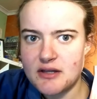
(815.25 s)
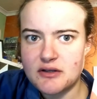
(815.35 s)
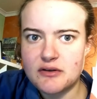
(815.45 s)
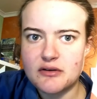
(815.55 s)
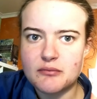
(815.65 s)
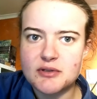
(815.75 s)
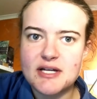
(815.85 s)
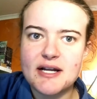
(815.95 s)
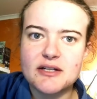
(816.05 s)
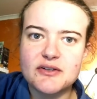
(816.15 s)
then the
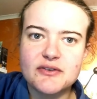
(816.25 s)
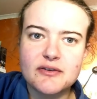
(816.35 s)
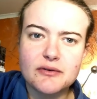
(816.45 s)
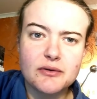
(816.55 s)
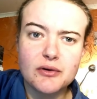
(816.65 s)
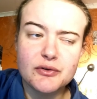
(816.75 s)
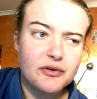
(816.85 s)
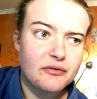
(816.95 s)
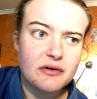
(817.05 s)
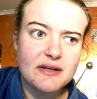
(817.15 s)
protagonist
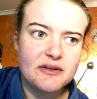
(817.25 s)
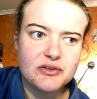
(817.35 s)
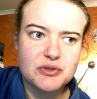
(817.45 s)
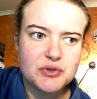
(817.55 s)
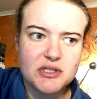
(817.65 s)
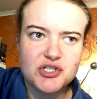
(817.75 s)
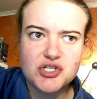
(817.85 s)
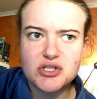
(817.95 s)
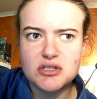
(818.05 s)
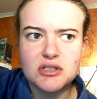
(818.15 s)
goes to find this
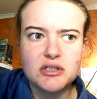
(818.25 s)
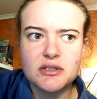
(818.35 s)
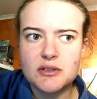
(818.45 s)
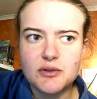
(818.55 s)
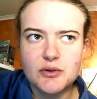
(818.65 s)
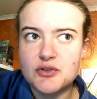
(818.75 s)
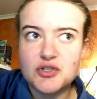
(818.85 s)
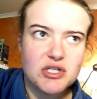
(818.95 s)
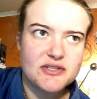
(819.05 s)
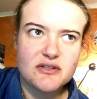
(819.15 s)
stranger who
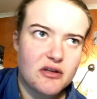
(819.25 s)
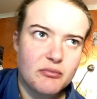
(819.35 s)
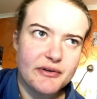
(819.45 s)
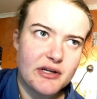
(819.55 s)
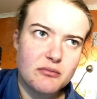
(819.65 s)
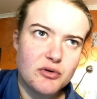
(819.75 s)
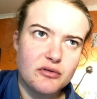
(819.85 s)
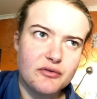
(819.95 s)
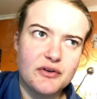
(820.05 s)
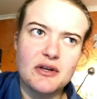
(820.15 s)
suggested the brilliant
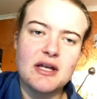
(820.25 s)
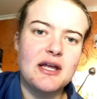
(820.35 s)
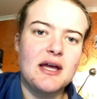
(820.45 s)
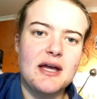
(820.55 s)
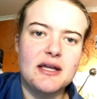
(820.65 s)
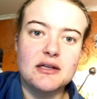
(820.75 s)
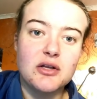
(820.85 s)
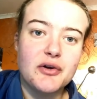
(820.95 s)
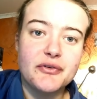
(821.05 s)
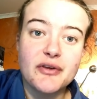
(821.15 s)
moves
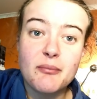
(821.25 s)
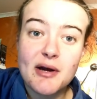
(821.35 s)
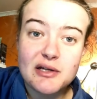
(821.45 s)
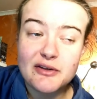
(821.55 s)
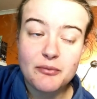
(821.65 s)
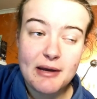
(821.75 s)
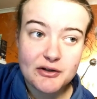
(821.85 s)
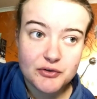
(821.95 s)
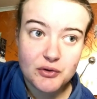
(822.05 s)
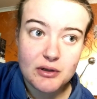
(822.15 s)
and learns about his
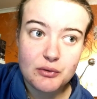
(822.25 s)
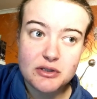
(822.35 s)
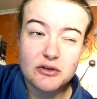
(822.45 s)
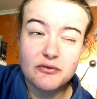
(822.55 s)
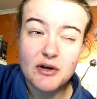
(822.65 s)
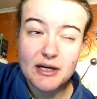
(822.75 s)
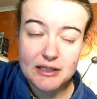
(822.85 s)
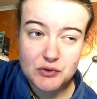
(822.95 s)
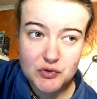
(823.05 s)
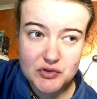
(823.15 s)
backstory, which is
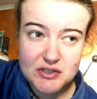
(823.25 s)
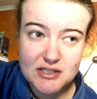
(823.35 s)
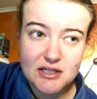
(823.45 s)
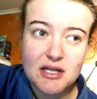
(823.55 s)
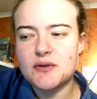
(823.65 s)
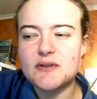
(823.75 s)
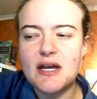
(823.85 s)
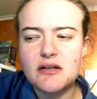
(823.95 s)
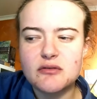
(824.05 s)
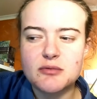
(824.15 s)
very interesting. So it's
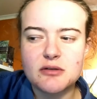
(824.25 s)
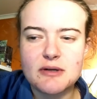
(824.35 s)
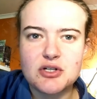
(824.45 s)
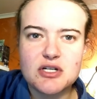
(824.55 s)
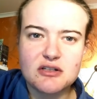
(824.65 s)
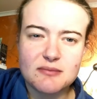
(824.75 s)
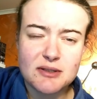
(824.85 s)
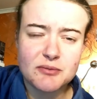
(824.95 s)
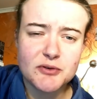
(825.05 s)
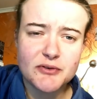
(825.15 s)
kind of a book about chess, but
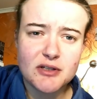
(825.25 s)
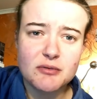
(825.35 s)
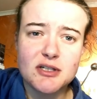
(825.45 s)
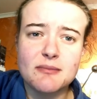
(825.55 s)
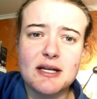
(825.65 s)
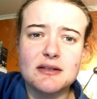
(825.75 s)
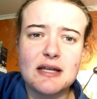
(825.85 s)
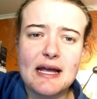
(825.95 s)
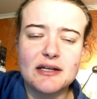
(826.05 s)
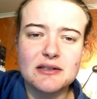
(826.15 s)
it's mostly a book about
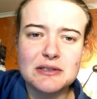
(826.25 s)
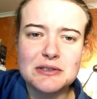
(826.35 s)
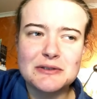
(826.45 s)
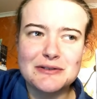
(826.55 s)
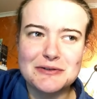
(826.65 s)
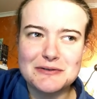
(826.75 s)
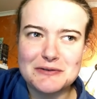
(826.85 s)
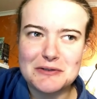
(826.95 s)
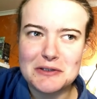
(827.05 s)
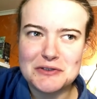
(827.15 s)
like
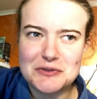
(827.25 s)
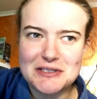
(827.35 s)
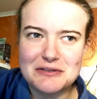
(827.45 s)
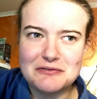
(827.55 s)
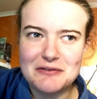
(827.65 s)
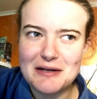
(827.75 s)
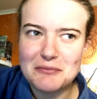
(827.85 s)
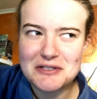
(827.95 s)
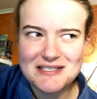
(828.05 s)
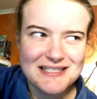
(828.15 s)
solitary
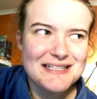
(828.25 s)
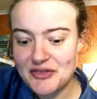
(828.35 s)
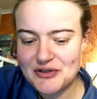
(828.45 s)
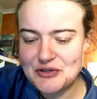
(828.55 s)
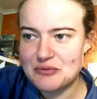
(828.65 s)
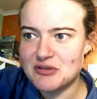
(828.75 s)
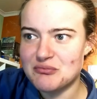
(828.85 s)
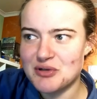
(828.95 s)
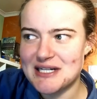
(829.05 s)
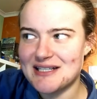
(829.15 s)
confinement and the
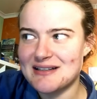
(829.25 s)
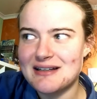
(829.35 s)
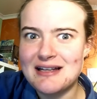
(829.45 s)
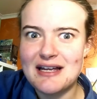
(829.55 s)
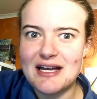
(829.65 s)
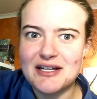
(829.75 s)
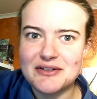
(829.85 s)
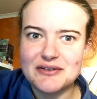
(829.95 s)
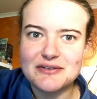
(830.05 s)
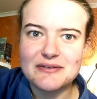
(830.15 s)
human brain
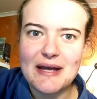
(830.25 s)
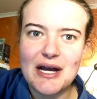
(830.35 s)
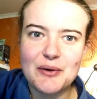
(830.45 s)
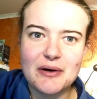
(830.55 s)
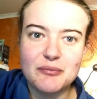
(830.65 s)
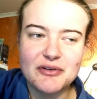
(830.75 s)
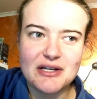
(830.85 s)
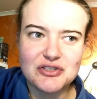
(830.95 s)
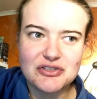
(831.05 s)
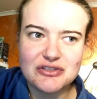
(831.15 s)
and how
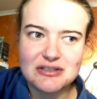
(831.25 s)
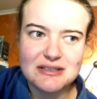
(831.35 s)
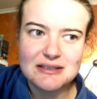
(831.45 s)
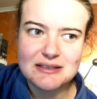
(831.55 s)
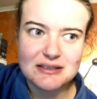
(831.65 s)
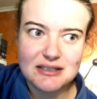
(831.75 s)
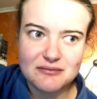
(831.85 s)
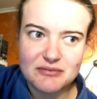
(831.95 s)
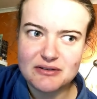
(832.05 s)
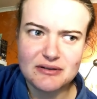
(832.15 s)
obsession
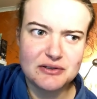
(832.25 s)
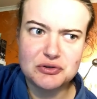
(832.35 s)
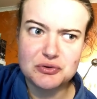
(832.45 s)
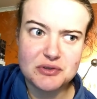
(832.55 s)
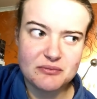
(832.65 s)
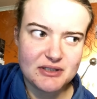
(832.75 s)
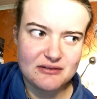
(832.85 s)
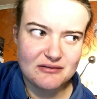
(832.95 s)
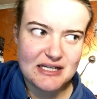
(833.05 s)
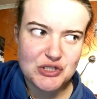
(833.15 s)
can be
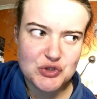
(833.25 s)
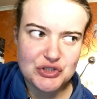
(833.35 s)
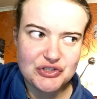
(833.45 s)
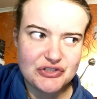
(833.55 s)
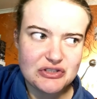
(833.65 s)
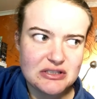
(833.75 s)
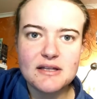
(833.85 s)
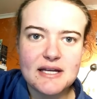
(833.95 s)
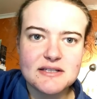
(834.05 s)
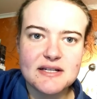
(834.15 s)
extremely dangerous. I
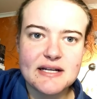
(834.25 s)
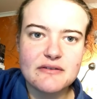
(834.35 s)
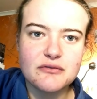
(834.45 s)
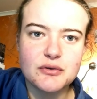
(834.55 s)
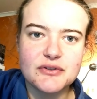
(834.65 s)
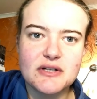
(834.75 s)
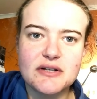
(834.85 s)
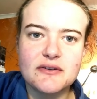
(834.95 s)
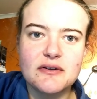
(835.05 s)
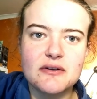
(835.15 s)
really liked it. I gave it 4
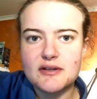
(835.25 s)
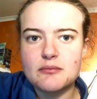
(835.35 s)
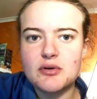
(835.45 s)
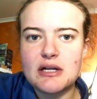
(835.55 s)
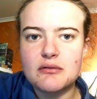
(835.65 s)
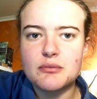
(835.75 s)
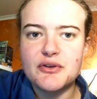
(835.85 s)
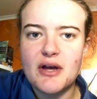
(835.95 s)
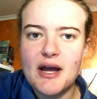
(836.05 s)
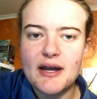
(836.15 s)
stars. The second book I read
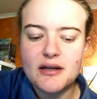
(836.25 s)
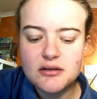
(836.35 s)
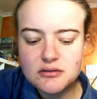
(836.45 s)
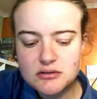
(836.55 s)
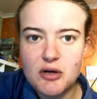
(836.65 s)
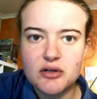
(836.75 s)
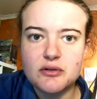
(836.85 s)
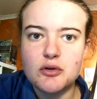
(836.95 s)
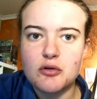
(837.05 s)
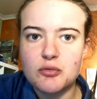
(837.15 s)
was Aya by
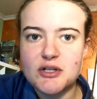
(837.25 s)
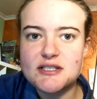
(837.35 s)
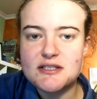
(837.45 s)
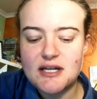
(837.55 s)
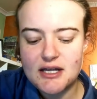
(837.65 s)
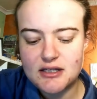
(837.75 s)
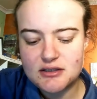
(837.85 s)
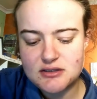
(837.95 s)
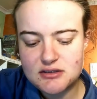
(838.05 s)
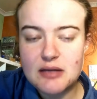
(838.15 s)
Margaret Avoet
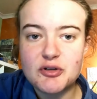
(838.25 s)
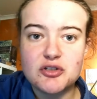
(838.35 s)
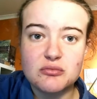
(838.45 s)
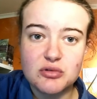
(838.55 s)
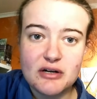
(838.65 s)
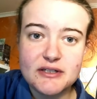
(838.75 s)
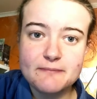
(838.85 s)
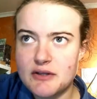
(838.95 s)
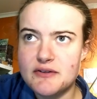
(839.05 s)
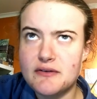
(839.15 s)
and Clement Aubrey.
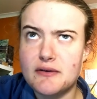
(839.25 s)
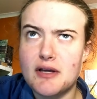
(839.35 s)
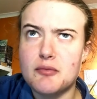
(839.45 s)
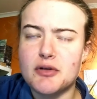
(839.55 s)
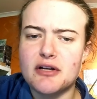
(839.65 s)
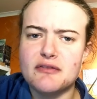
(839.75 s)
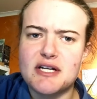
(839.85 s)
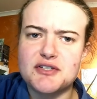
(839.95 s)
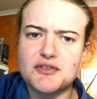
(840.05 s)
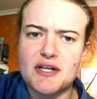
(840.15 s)
This is a
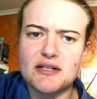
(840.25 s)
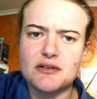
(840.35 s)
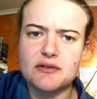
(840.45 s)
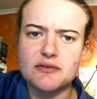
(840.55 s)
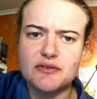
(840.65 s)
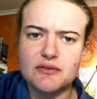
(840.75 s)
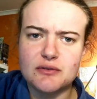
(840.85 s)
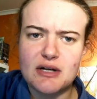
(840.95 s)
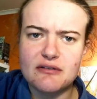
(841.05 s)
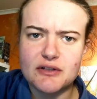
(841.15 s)
coming-of-age like
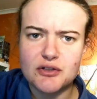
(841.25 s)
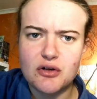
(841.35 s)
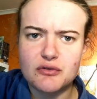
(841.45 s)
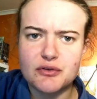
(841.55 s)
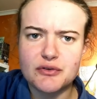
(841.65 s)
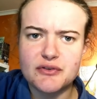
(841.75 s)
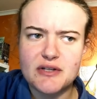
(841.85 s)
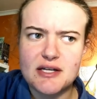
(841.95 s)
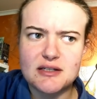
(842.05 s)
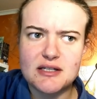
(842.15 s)
graphic novel
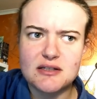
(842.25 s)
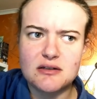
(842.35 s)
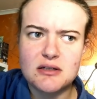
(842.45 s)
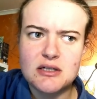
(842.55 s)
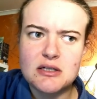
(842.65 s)
set in